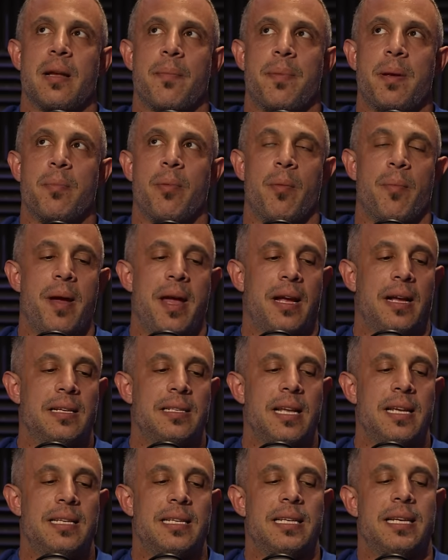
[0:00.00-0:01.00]
that people make is
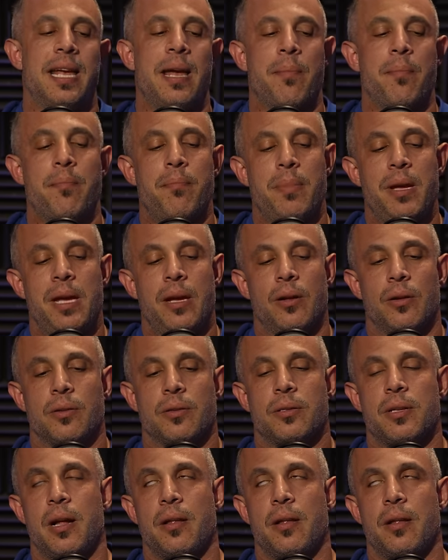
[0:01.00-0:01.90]
they skip meals.